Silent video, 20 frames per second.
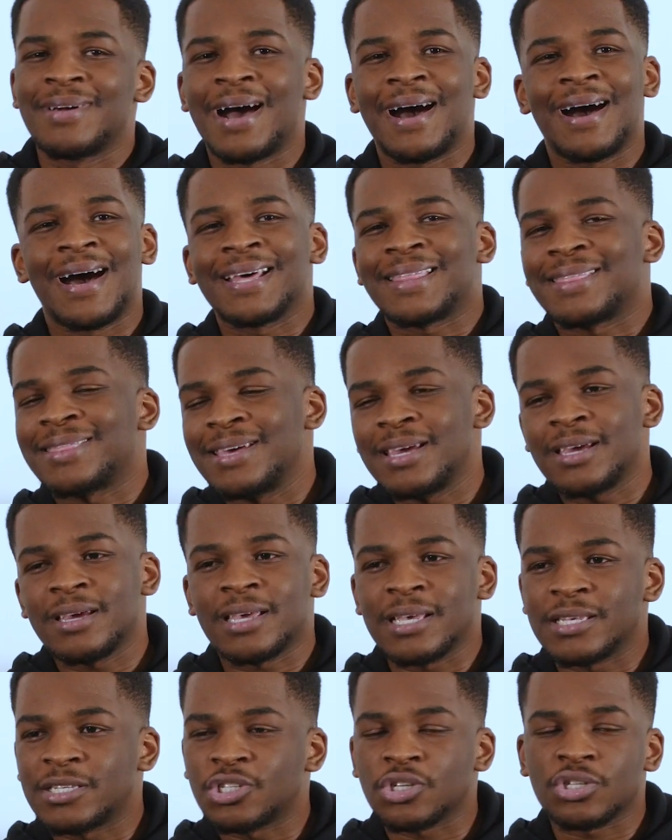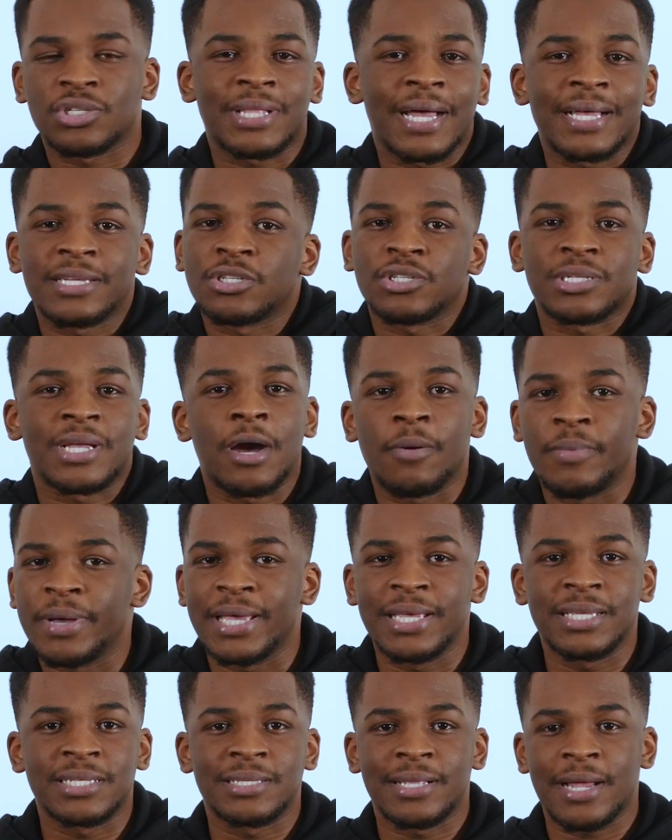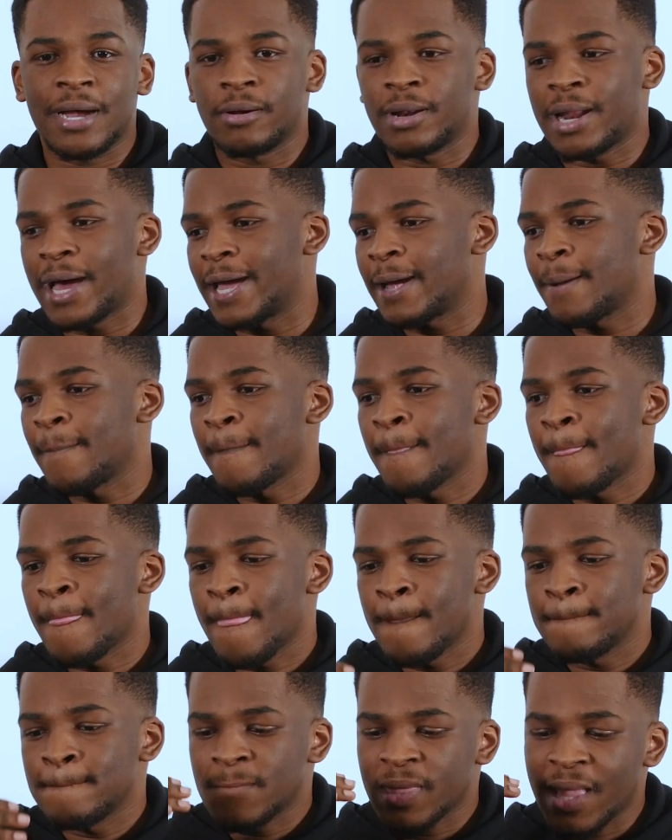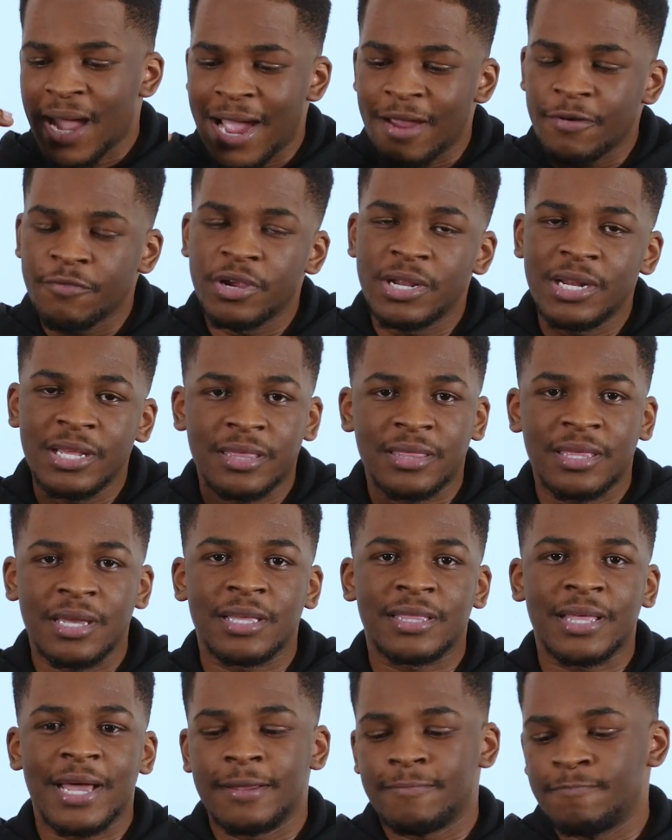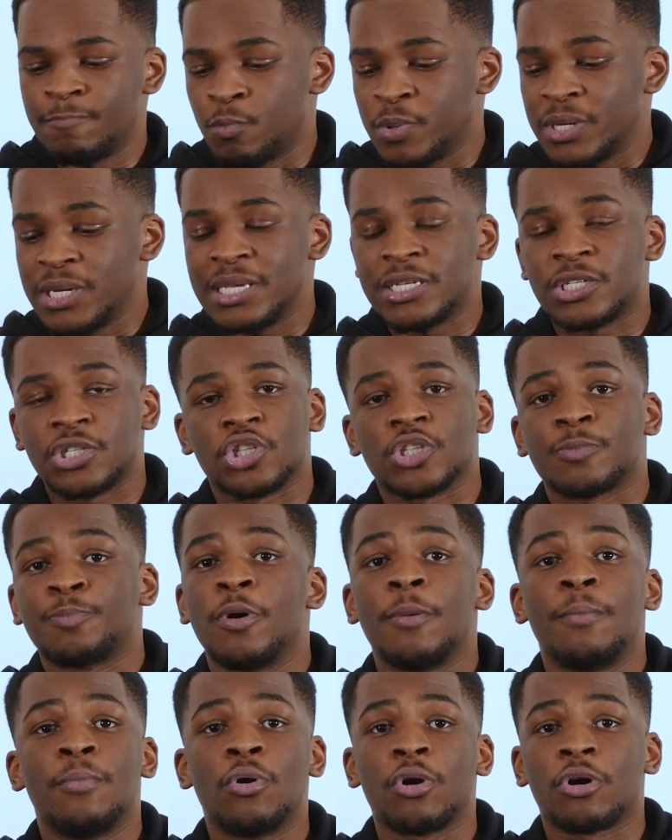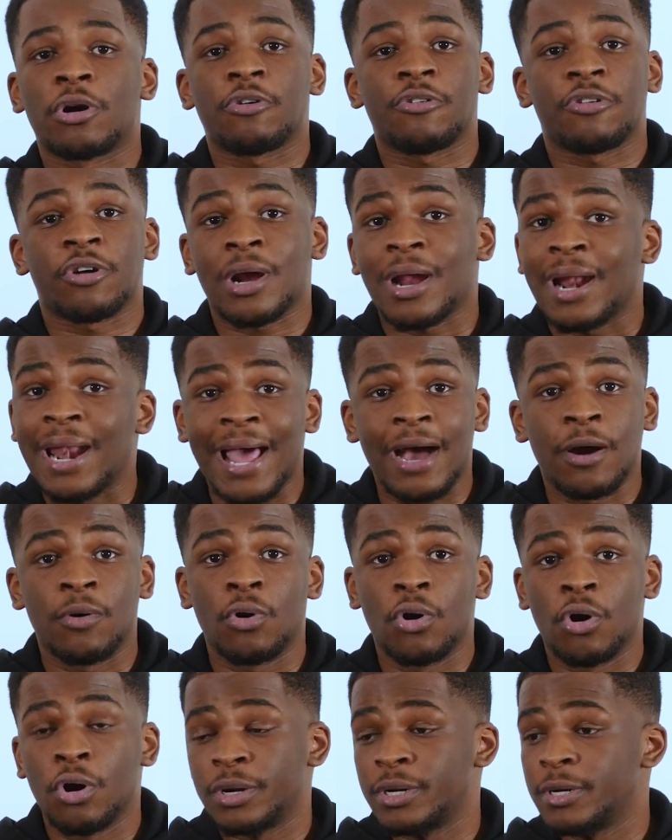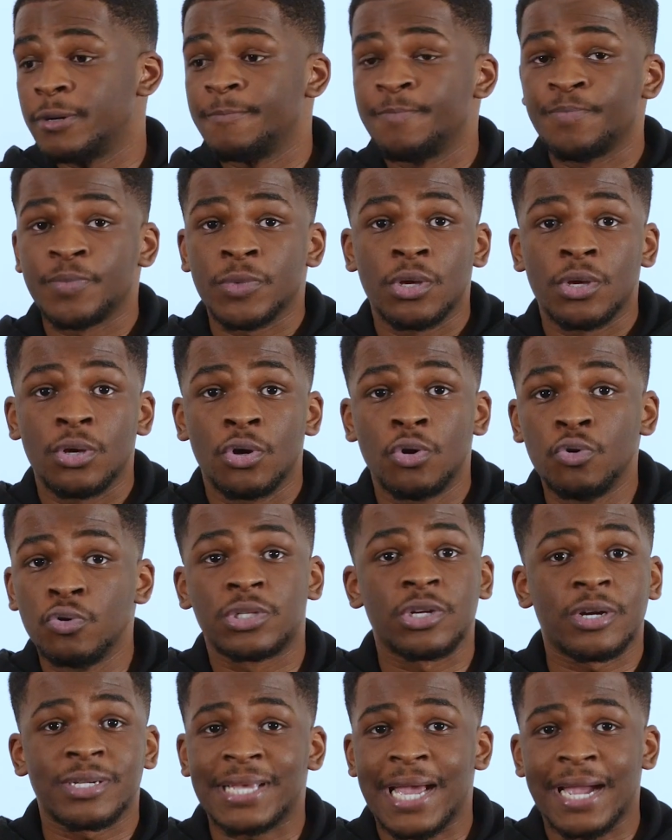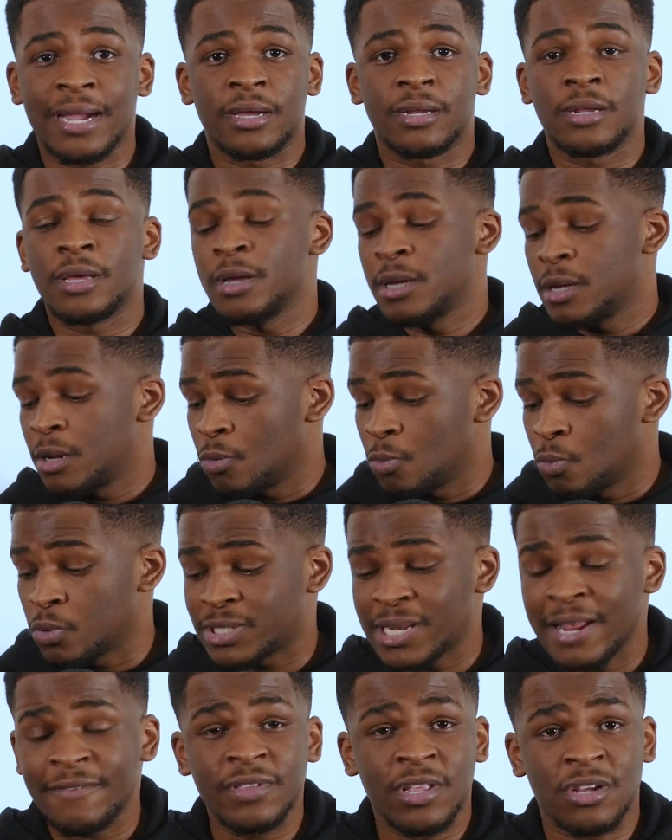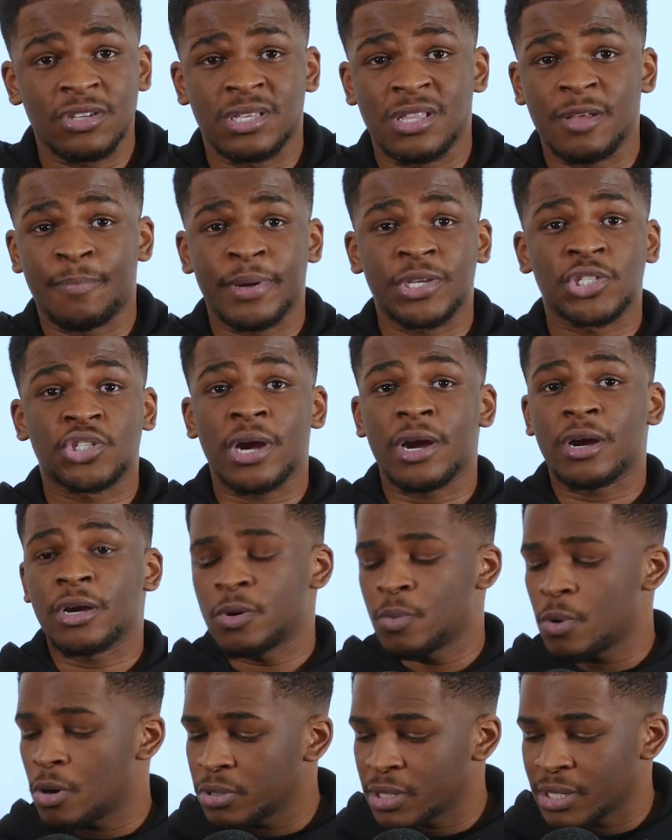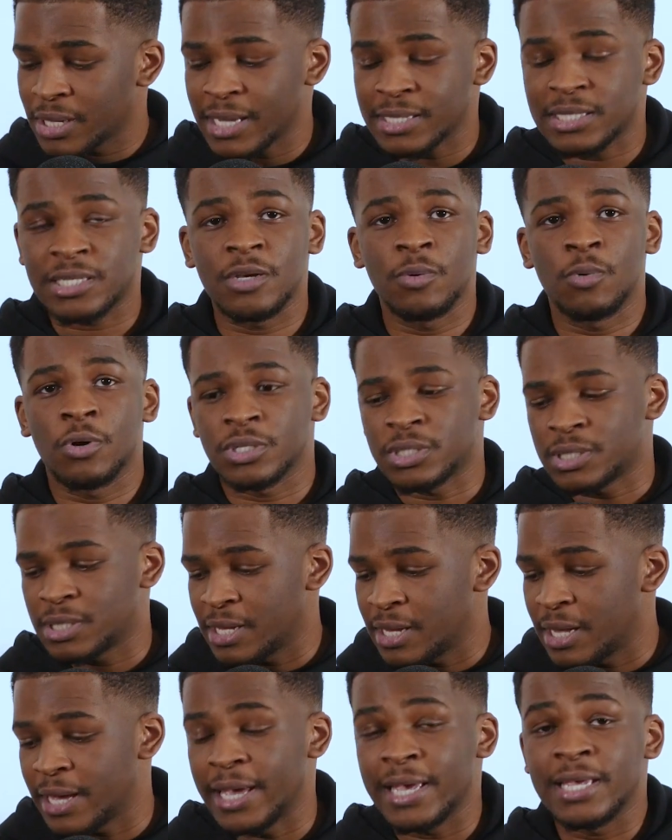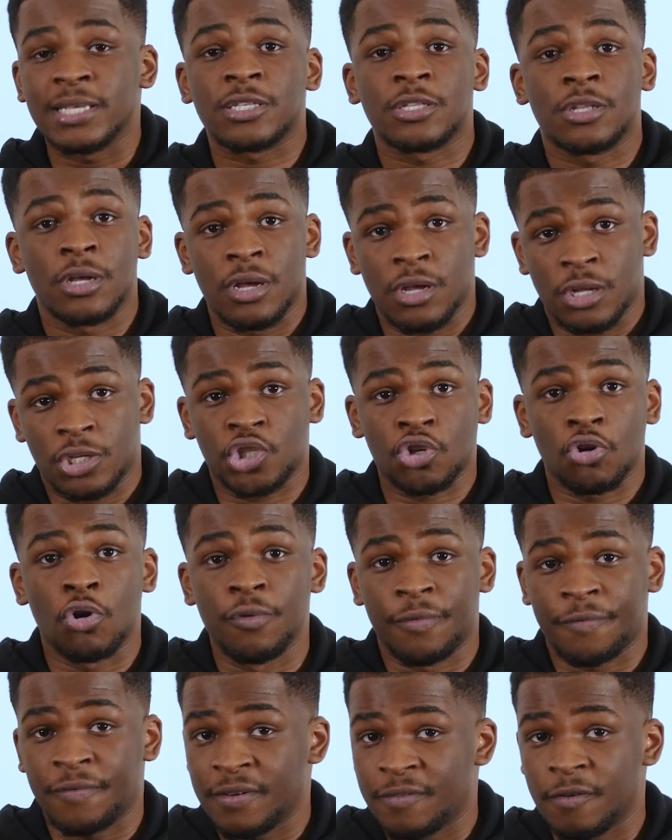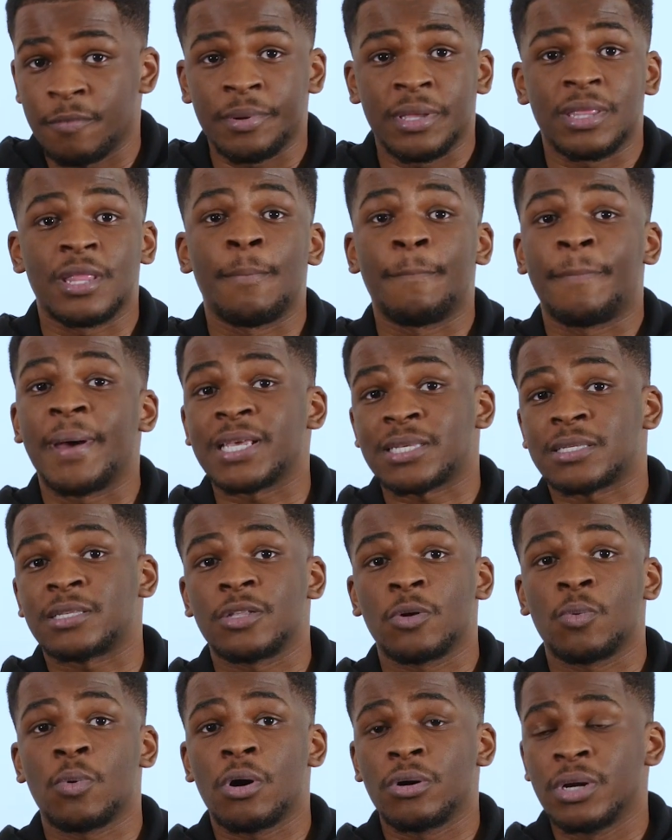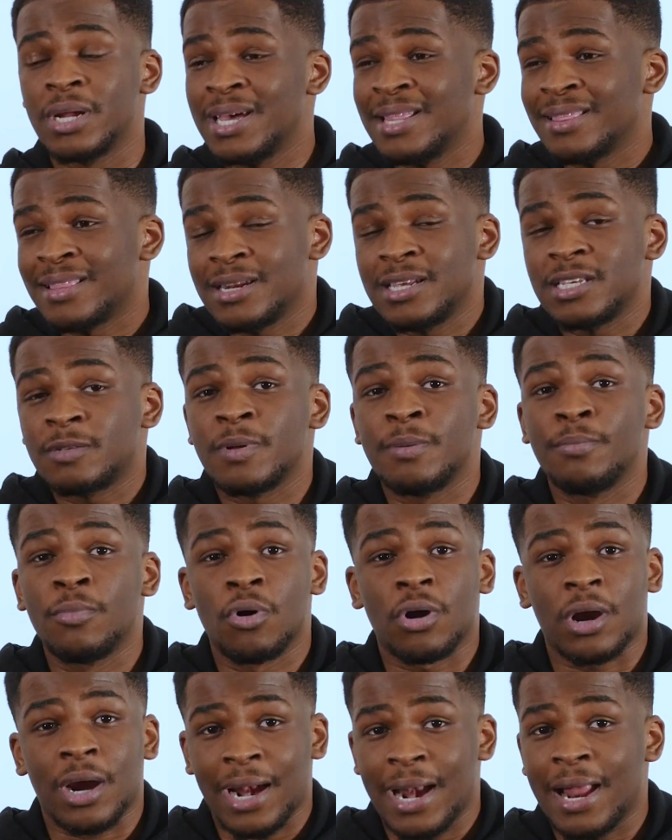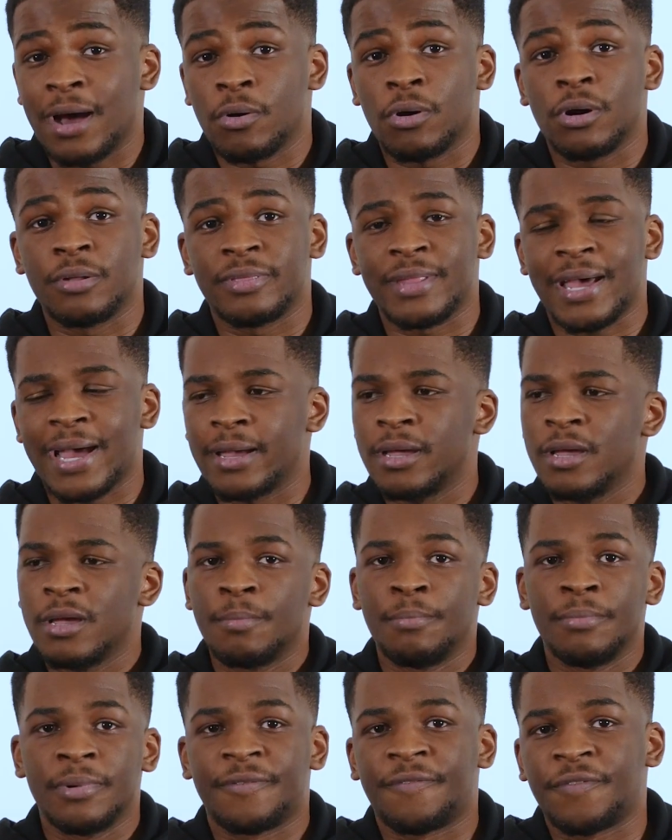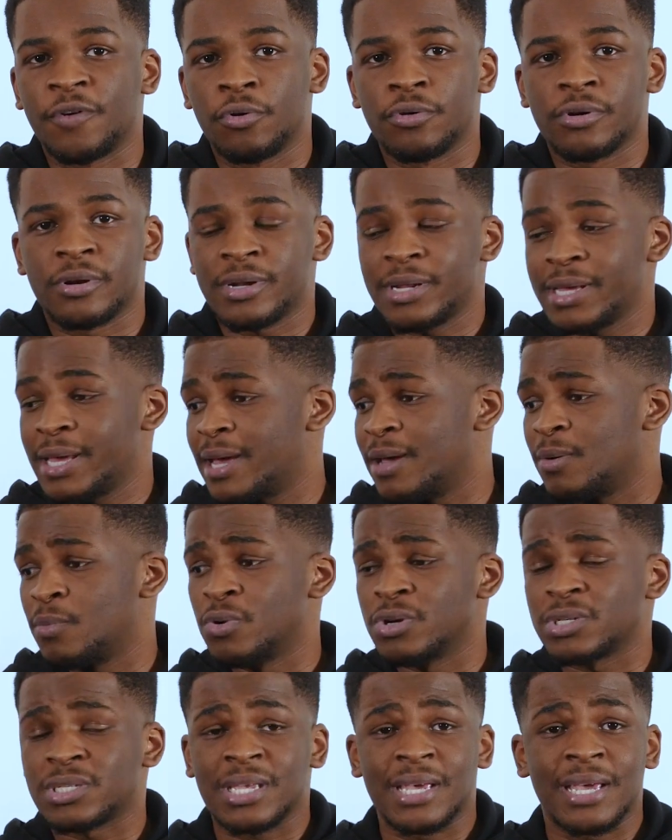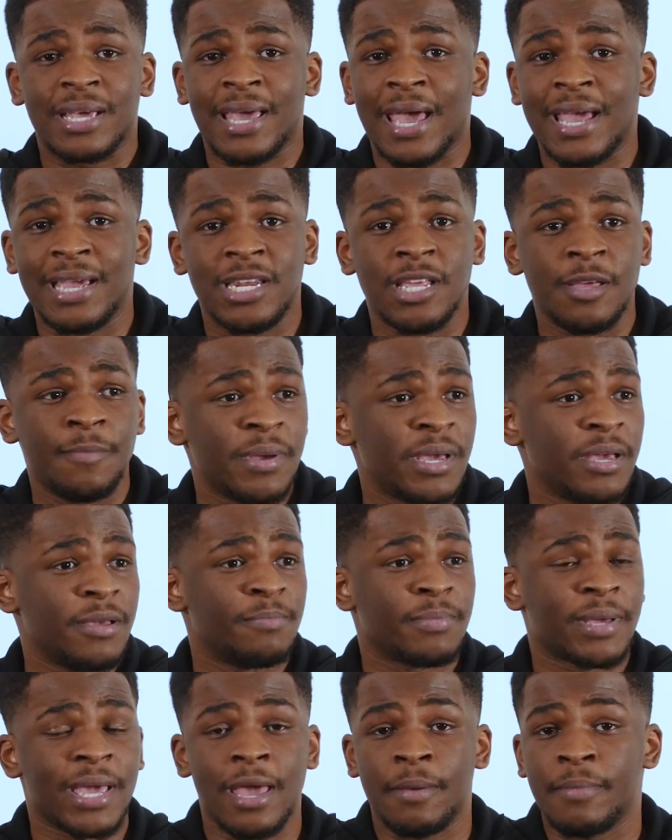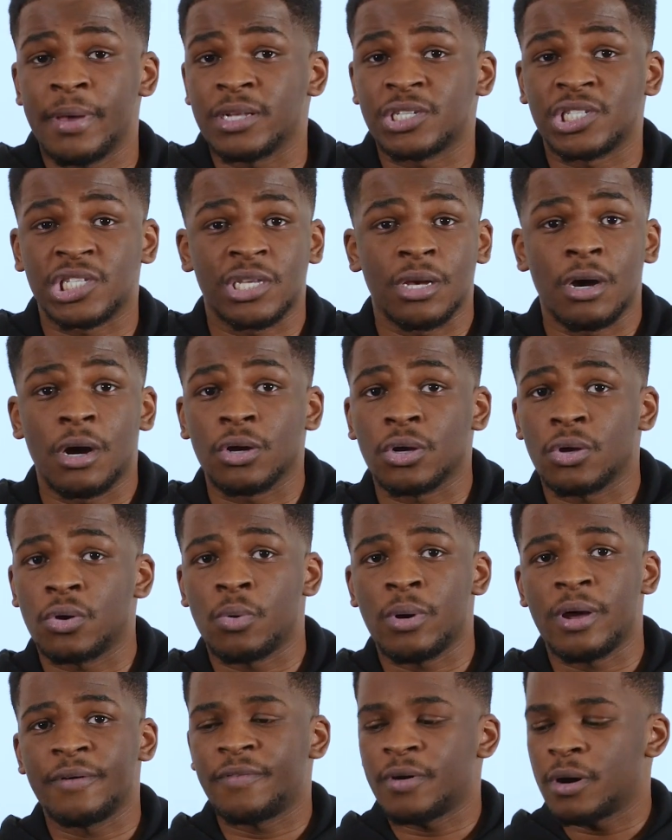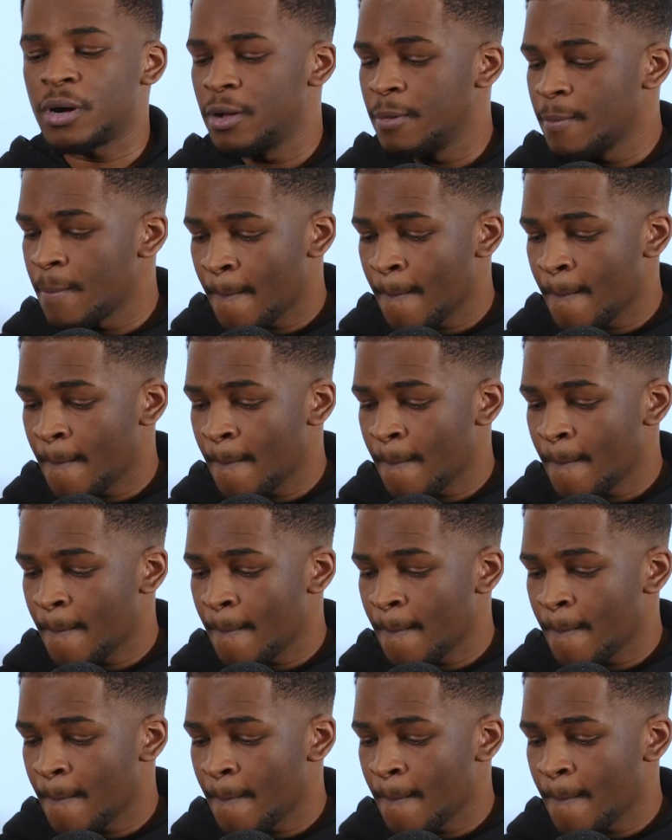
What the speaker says: I think that's just how it is now. Like, I really think that we need to just put more clout on who's the attacker. Was Lewandowski the best striker in the world? Yes, he was. Here's the trophy for being the best in the world. There needs to be more clout on that. Midfielder of the year. Was it KDB, Kimmich, Thiago, whoever?